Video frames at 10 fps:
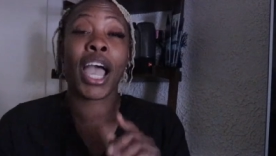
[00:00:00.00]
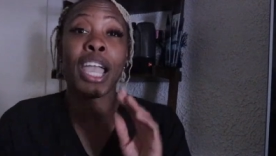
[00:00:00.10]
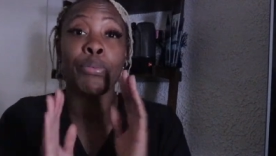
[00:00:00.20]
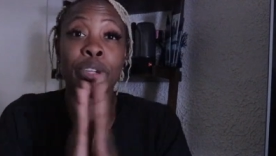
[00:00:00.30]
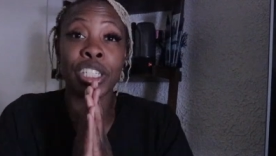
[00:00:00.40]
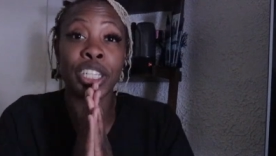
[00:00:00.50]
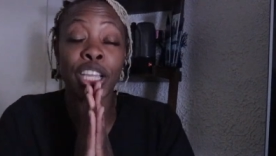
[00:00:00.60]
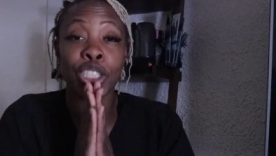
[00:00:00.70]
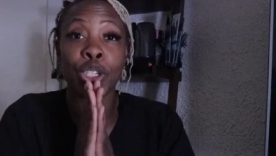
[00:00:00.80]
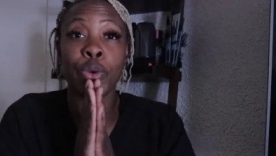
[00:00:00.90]
I
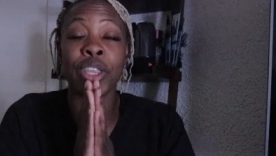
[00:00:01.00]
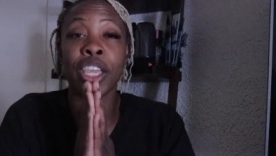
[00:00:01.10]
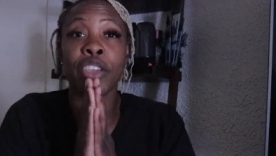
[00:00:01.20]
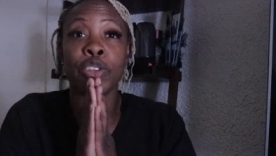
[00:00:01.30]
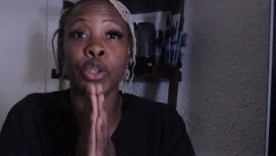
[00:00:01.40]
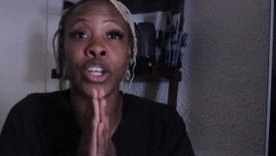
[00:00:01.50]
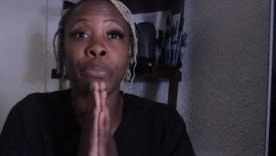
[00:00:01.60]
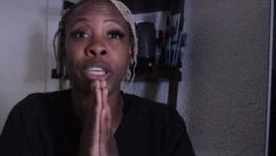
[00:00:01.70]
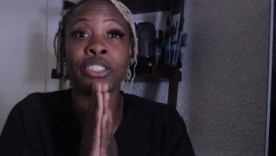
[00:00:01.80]
appreciate you. Thank you for joining me.